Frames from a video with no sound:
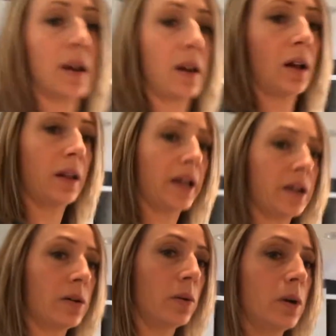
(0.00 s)
and I'll let
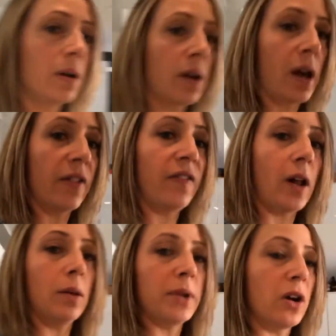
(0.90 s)
you kind of
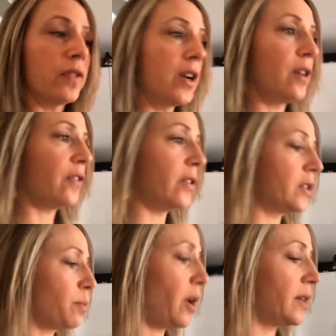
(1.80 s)
follow me over here for
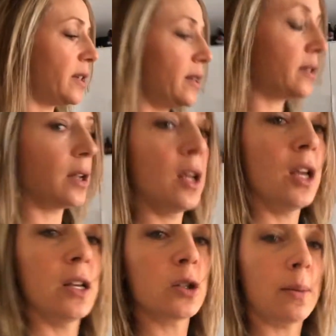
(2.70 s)
this process.
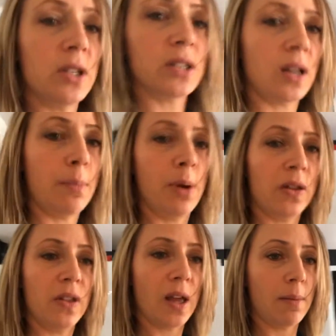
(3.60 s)
So I'm just gonna
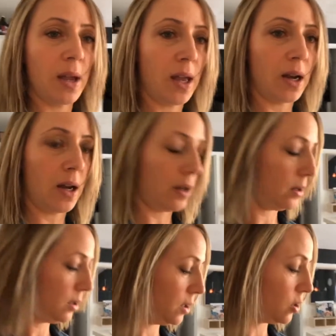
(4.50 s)
put them in a
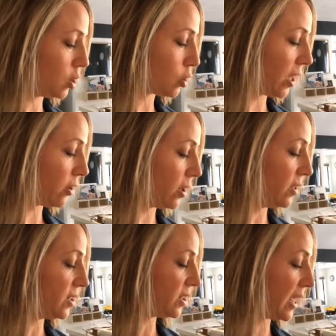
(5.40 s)
strainer in
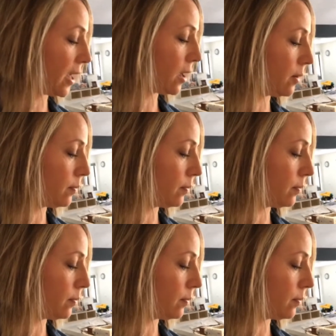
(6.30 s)
the sink,